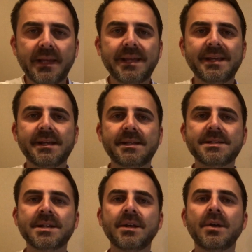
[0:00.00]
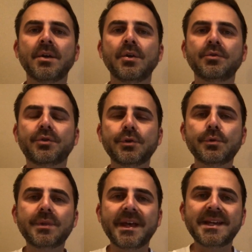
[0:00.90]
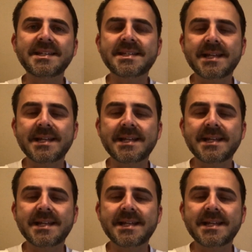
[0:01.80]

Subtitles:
is, do they